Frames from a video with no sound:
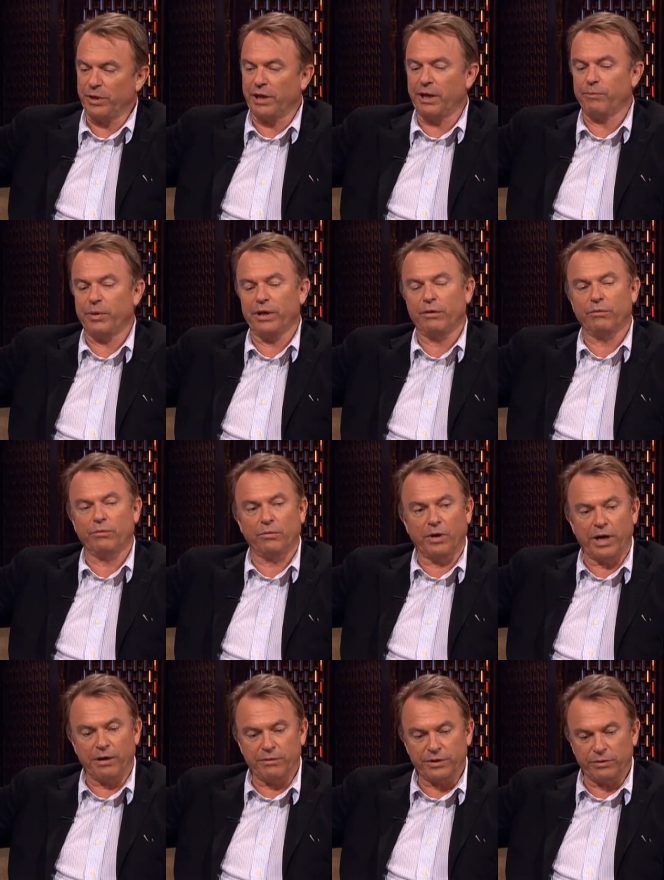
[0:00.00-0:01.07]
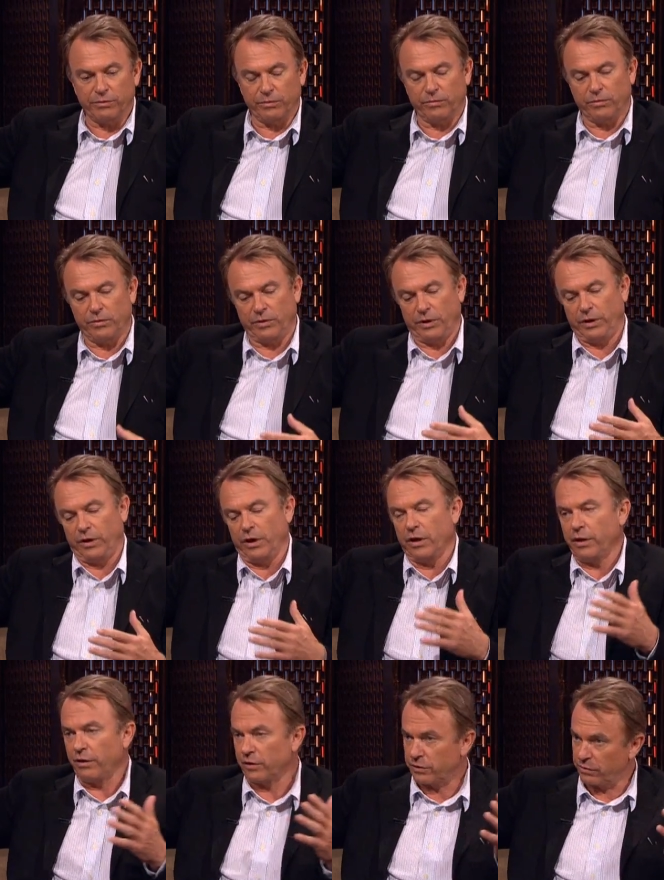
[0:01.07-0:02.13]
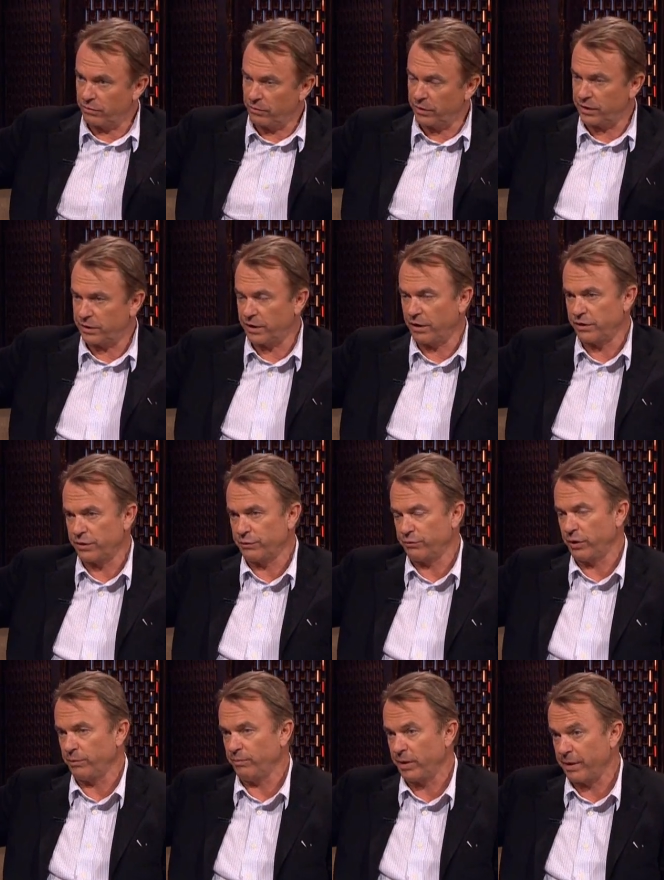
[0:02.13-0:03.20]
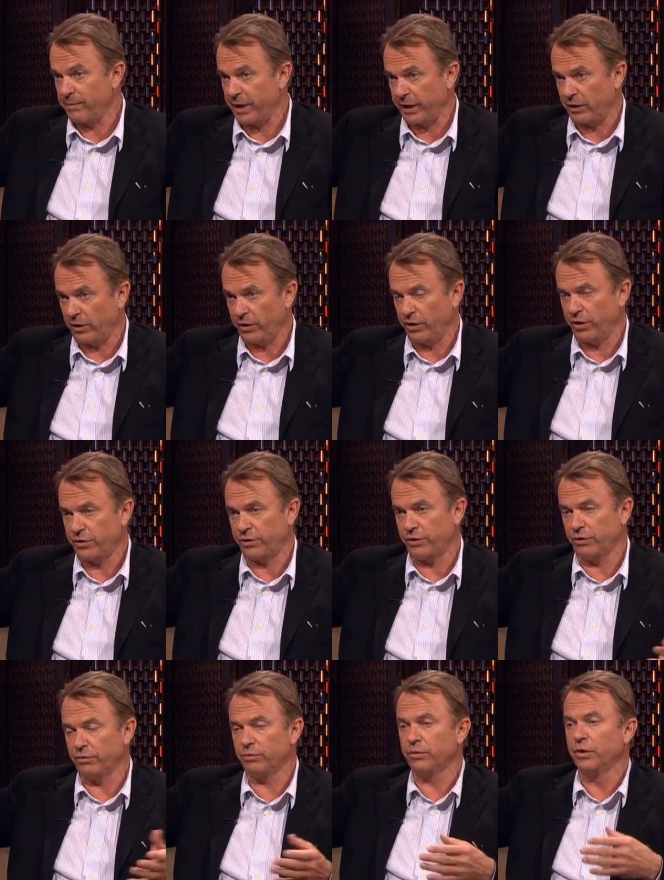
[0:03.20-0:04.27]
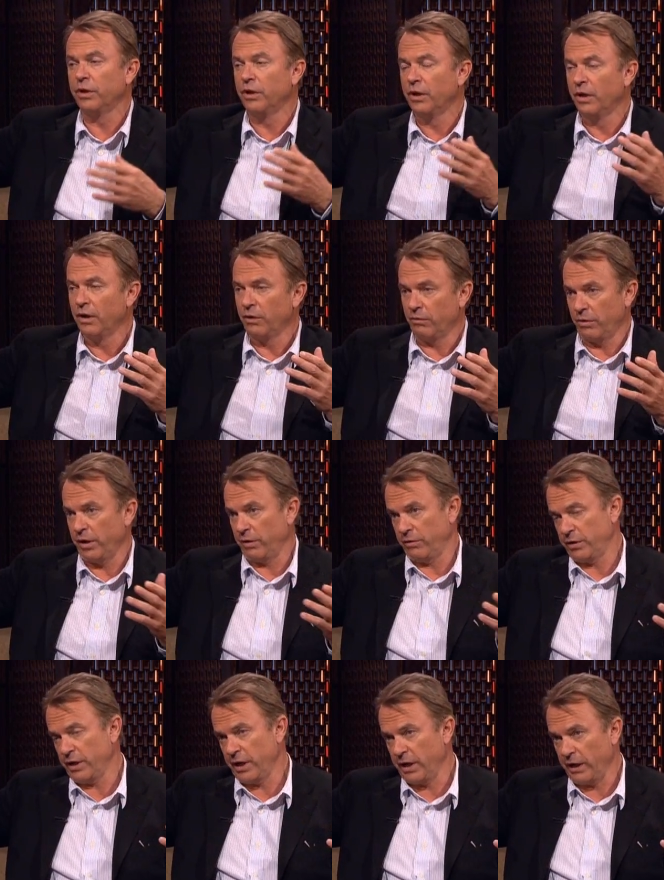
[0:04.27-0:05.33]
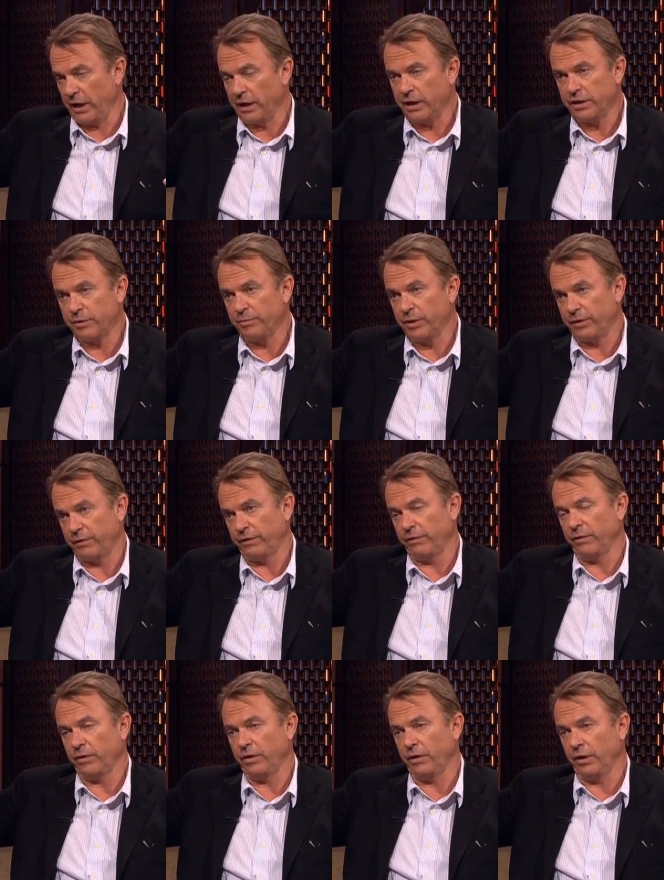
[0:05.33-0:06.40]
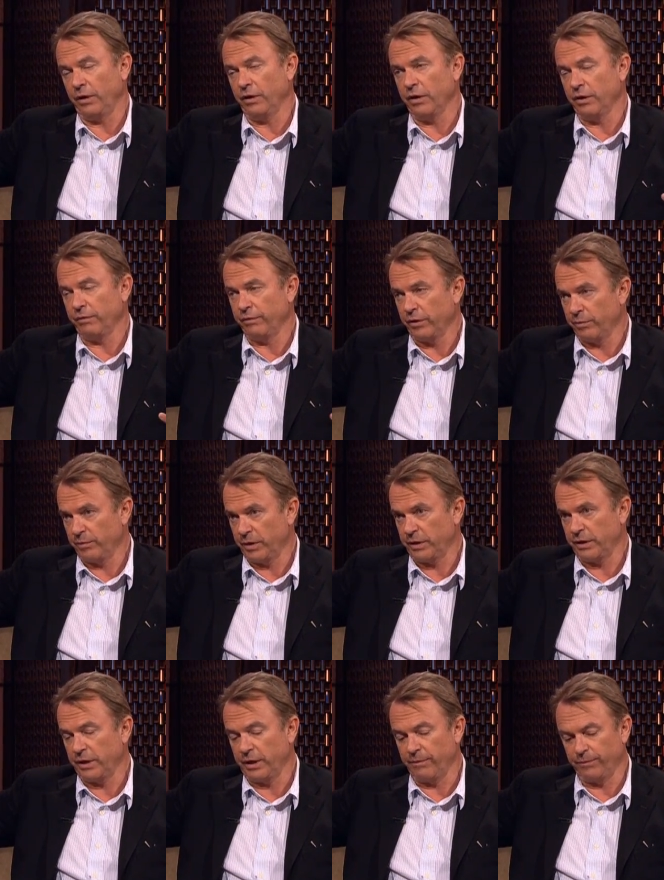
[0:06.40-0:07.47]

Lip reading: But what I was, you know, this series was written by Michael Hurst, who wrote Elizabeth, you know, the film that